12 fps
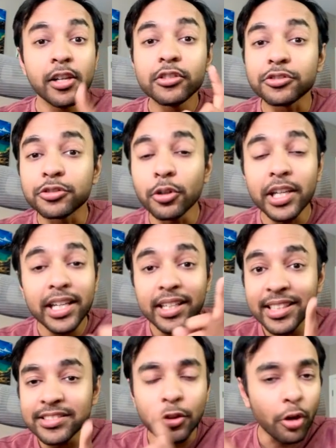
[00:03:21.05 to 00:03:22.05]
So it
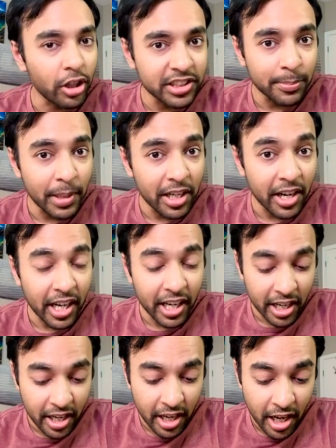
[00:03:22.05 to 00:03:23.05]
is not symmetric.
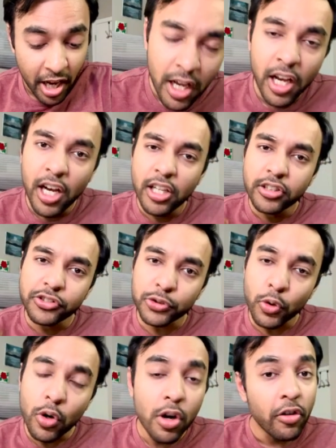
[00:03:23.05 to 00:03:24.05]

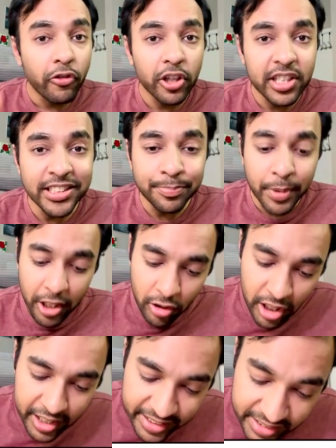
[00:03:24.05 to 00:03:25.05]
So for this
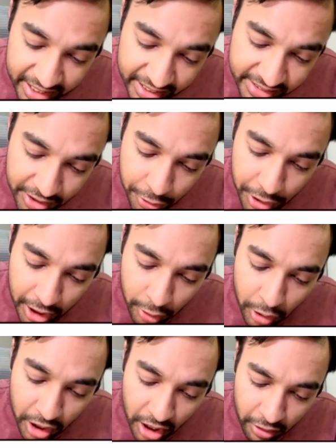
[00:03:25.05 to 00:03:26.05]
particular test case, you need to
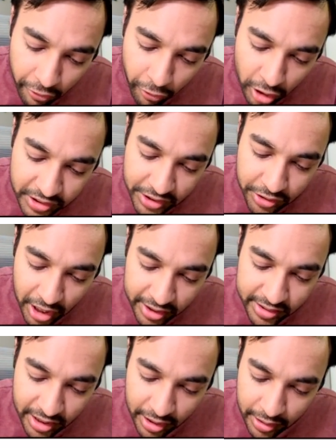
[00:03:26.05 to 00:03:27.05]
return false as your
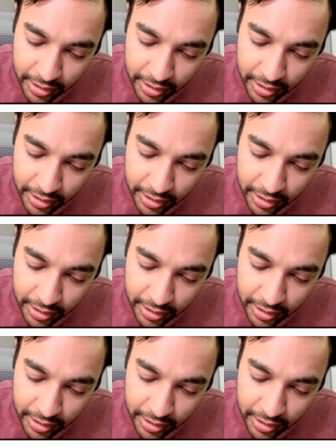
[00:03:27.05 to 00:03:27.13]
answer.